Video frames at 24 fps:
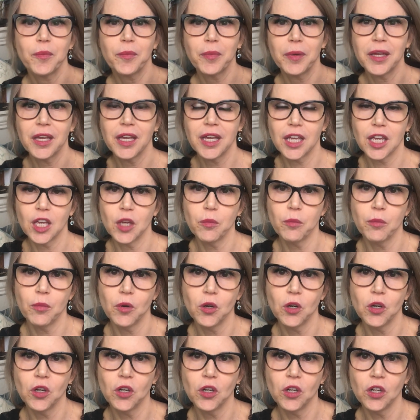
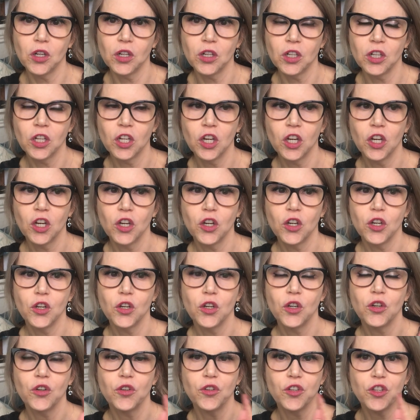people
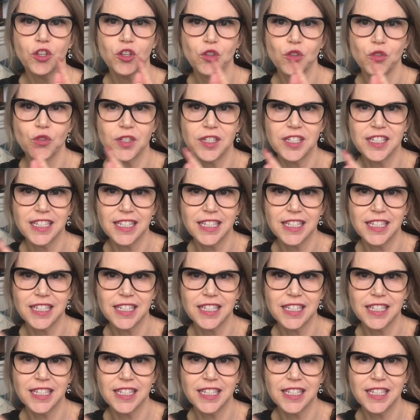who you